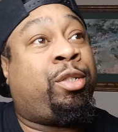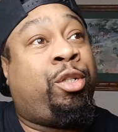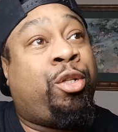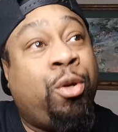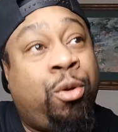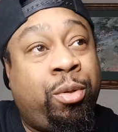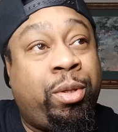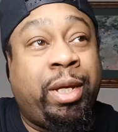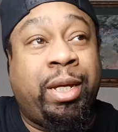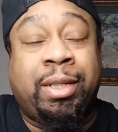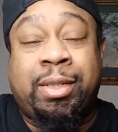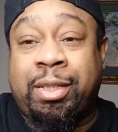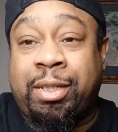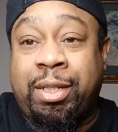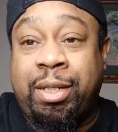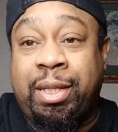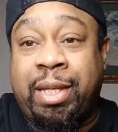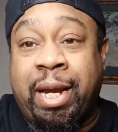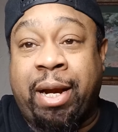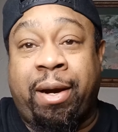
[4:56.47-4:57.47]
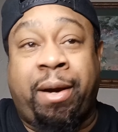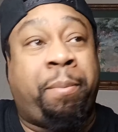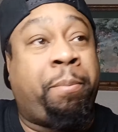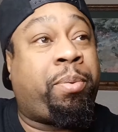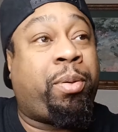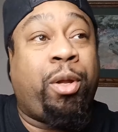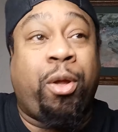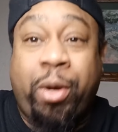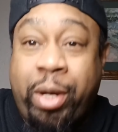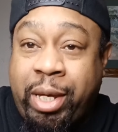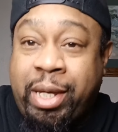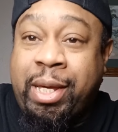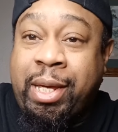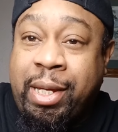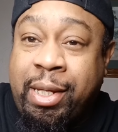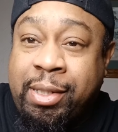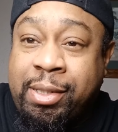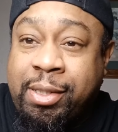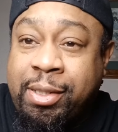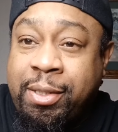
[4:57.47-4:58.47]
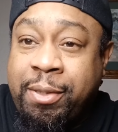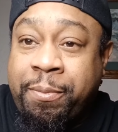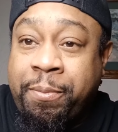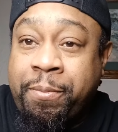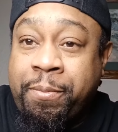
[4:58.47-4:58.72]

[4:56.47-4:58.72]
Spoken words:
do this to their employees.